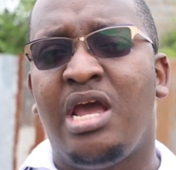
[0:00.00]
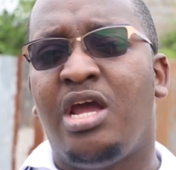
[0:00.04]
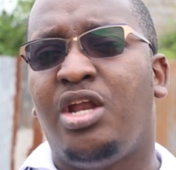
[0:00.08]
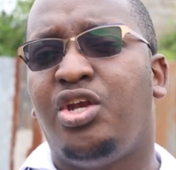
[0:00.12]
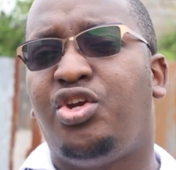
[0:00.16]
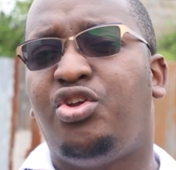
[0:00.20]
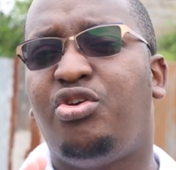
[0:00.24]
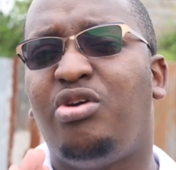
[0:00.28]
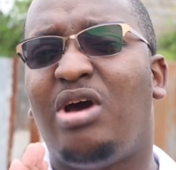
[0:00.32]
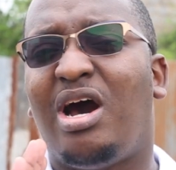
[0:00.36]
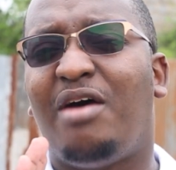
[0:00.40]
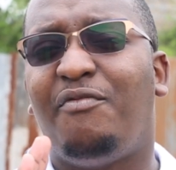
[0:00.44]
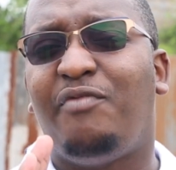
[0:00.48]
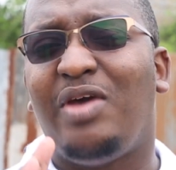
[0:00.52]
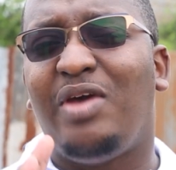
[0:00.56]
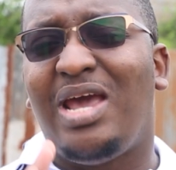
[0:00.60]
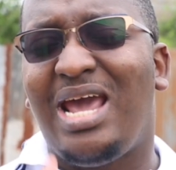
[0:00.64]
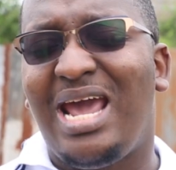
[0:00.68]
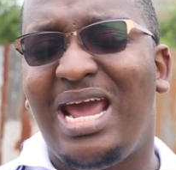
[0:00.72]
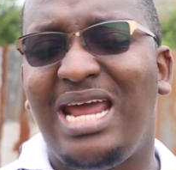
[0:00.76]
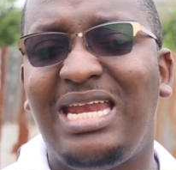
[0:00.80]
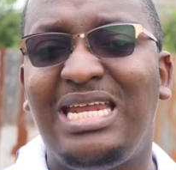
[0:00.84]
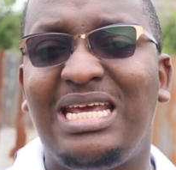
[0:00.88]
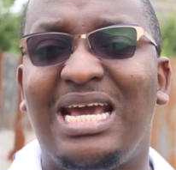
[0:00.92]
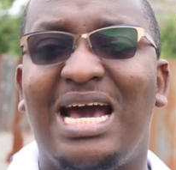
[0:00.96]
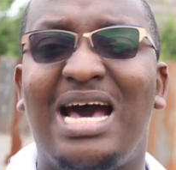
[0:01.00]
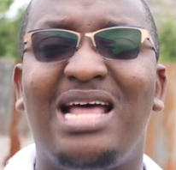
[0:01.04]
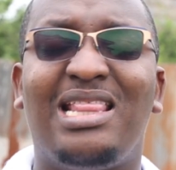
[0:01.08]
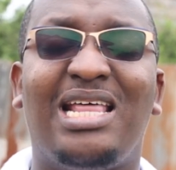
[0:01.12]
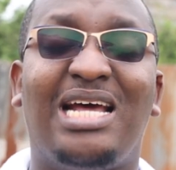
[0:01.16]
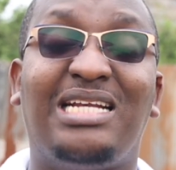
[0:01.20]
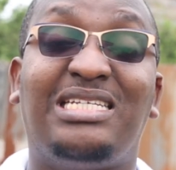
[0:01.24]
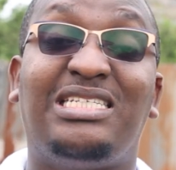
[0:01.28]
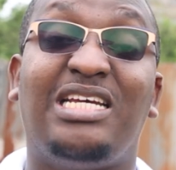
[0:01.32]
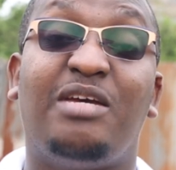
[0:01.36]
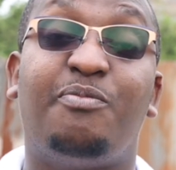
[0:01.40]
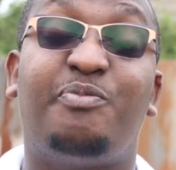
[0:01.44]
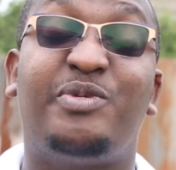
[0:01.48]
Do you have any other
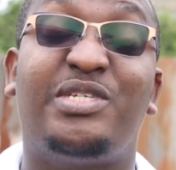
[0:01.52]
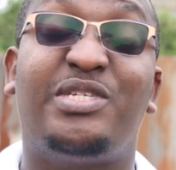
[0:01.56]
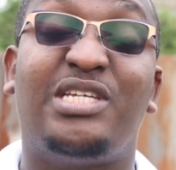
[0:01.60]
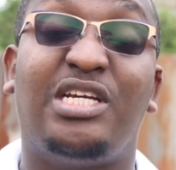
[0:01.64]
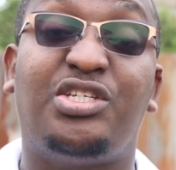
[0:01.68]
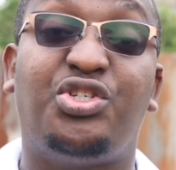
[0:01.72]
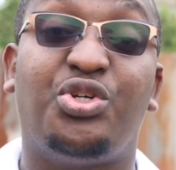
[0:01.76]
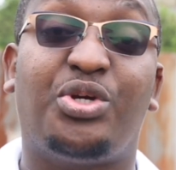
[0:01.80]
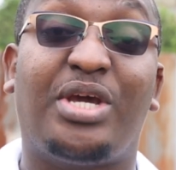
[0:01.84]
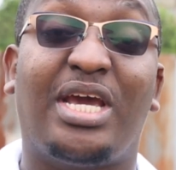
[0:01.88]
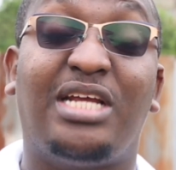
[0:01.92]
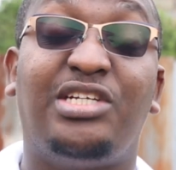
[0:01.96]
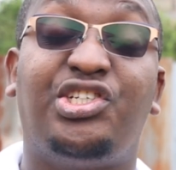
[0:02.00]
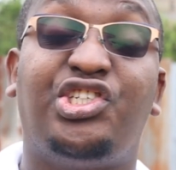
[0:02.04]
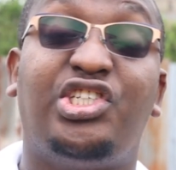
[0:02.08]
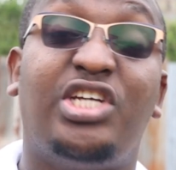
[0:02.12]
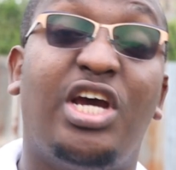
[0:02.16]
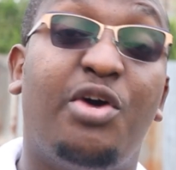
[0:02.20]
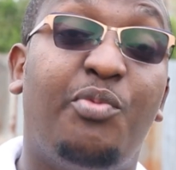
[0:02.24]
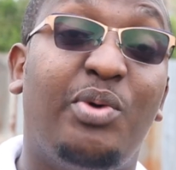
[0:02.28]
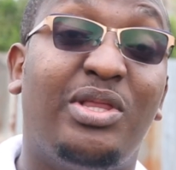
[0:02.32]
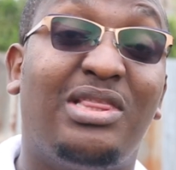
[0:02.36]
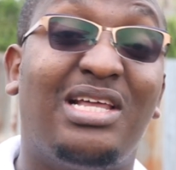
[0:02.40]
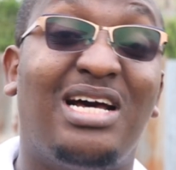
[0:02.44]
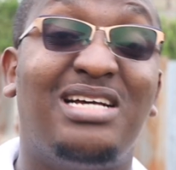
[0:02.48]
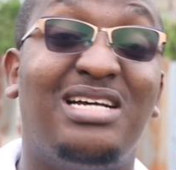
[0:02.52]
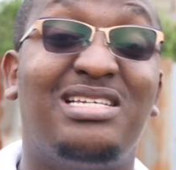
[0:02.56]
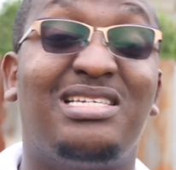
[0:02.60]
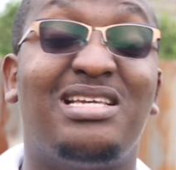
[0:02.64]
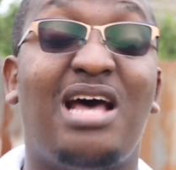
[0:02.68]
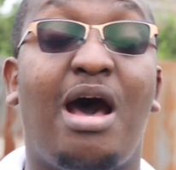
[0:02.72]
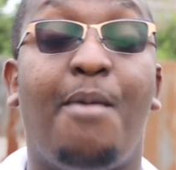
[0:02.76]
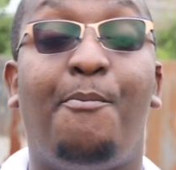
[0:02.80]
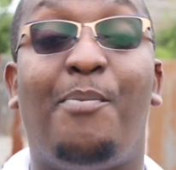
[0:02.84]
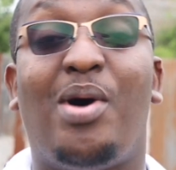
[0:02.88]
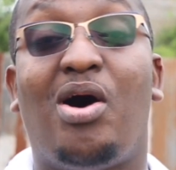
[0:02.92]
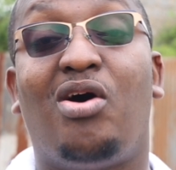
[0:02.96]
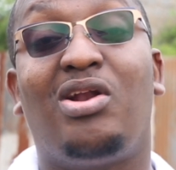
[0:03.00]
tips that you can share with us
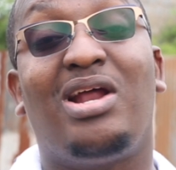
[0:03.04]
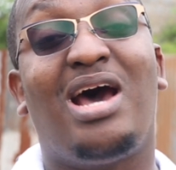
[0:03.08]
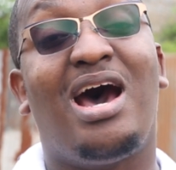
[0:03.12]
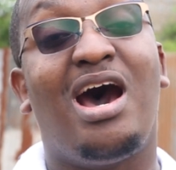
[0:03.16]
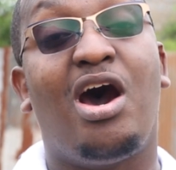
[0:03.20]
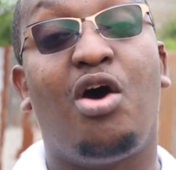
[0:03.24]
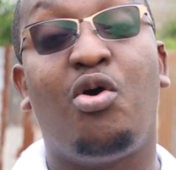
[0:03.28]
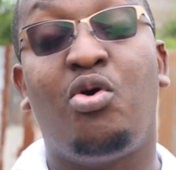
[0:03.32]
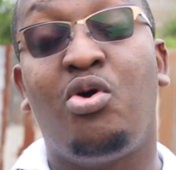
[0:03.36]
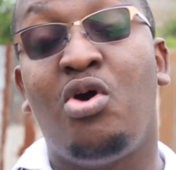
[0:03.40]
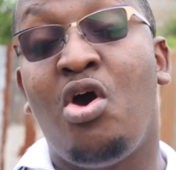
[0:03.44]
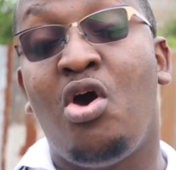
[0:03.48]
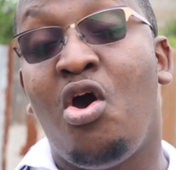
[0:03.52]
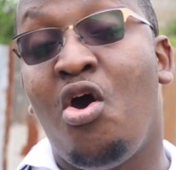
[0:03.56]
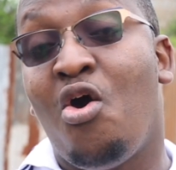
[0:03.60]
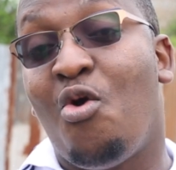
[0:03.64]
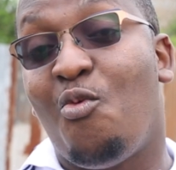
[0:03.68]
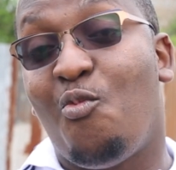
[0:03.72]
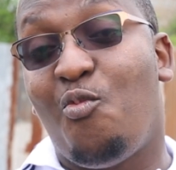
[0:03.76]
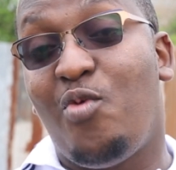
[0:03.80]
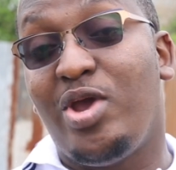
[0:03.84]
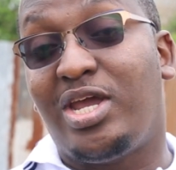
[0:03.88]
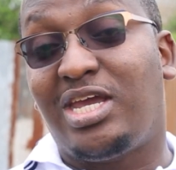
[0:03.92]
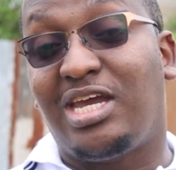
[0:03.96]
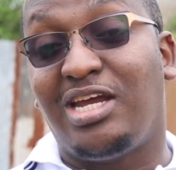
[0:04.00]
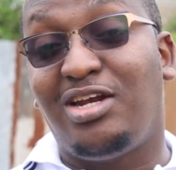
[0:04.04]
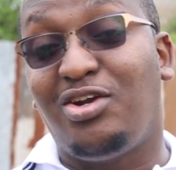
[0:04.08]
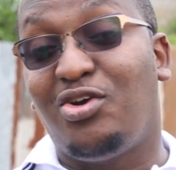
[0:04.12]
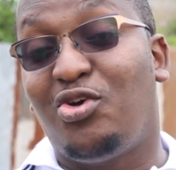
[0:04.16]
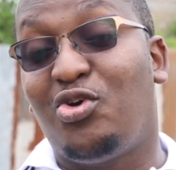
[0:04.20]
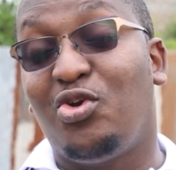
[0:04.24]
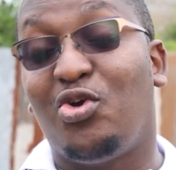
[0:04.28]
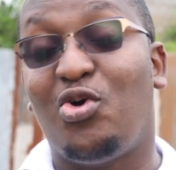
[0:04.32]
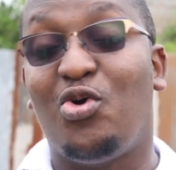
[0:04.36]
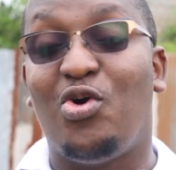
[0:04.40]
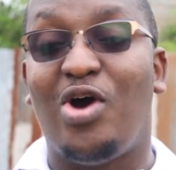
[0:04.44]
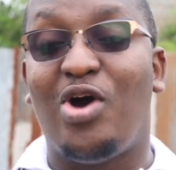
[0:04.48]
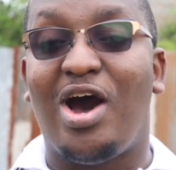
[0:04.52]
about how we can
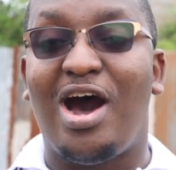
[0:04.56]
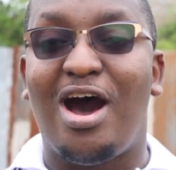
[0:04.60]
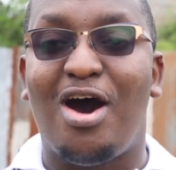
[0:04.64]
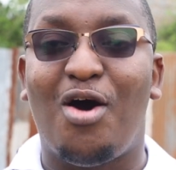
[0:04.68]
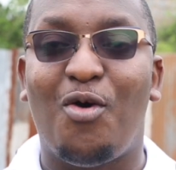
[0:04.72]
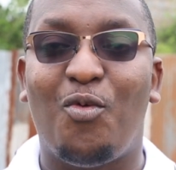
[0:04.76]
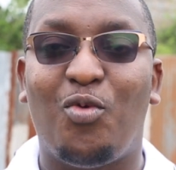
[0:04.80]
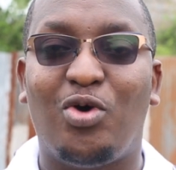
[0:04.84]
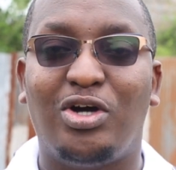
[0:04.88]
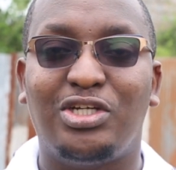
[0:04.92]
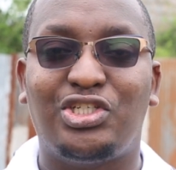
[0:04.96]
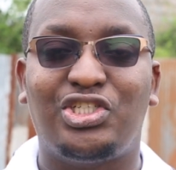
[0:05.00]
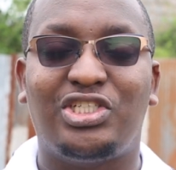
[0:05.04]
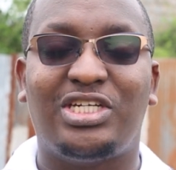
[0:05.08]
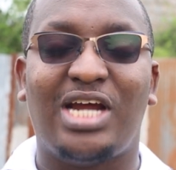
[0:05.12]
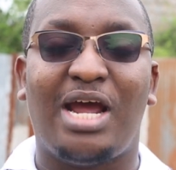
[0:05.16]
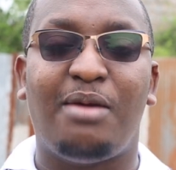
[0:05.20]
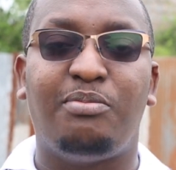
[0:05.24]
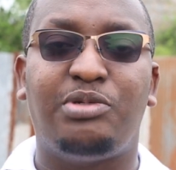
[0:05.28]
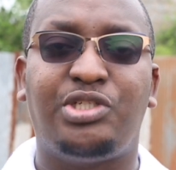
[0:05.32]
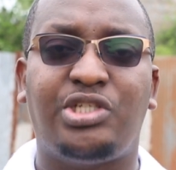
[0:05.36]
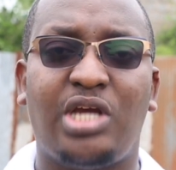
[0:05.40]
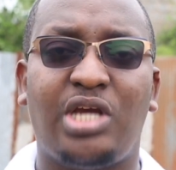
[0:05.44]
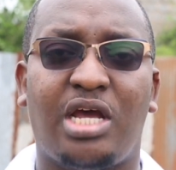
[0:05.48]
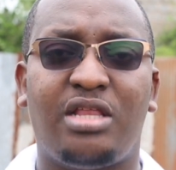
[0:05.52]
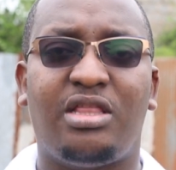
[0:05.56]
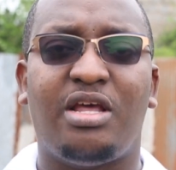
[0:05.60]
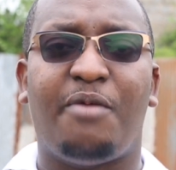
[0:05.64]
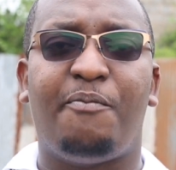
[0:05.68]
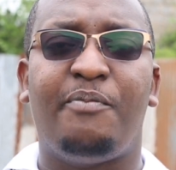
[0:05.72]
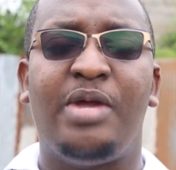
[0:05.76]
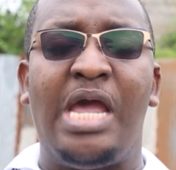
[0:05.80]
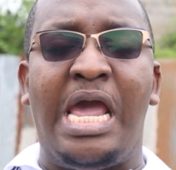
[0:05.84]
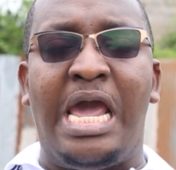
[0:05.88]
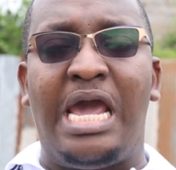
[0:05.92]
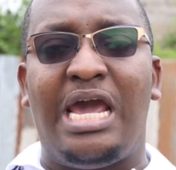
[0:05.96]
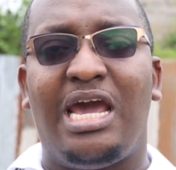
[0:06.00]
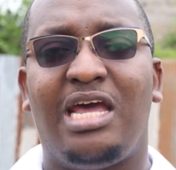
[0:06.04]
grow our watch time? Share them
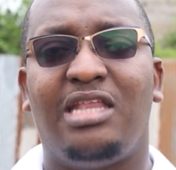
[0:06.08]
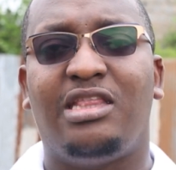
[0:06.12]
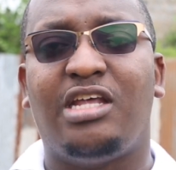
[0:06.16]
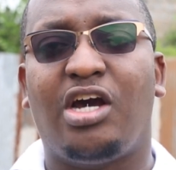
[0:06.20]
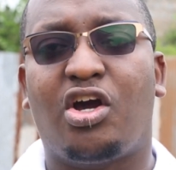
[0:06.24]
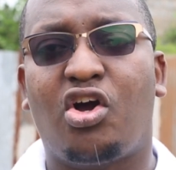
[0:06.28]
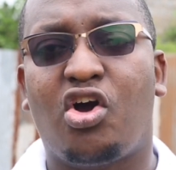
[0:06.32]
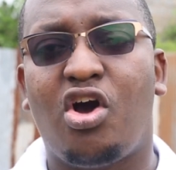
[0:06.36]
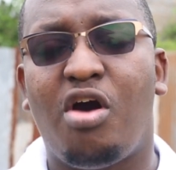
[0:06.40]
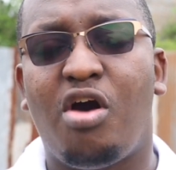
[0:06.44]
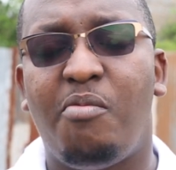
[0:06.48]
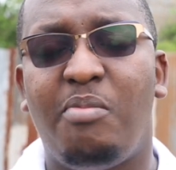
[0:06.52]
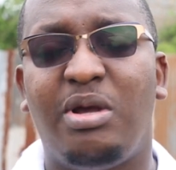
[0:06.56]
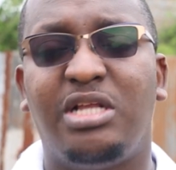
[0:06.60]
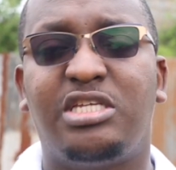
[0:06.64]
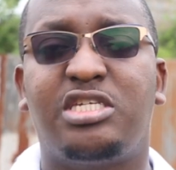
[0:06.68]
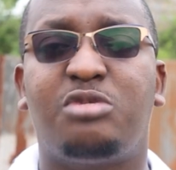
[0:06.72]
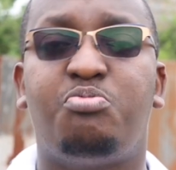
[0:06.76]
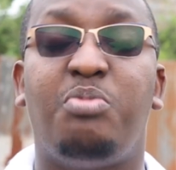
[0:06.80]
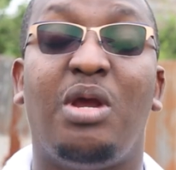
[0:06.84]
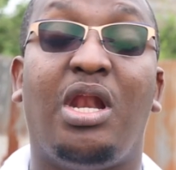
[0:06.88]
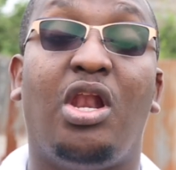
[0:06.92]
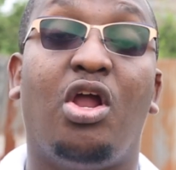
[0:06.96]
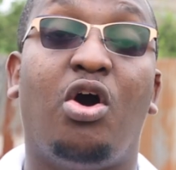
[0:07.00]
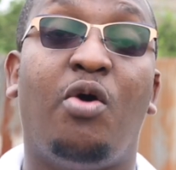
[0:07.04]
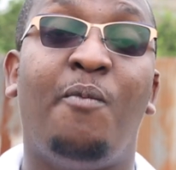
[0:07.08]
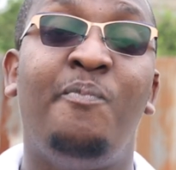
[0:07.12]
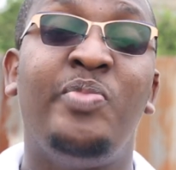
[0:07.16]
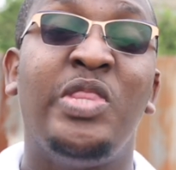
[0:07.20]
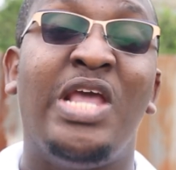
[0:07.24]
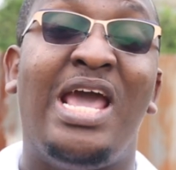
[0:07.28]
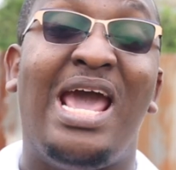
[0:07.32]
in the comments below.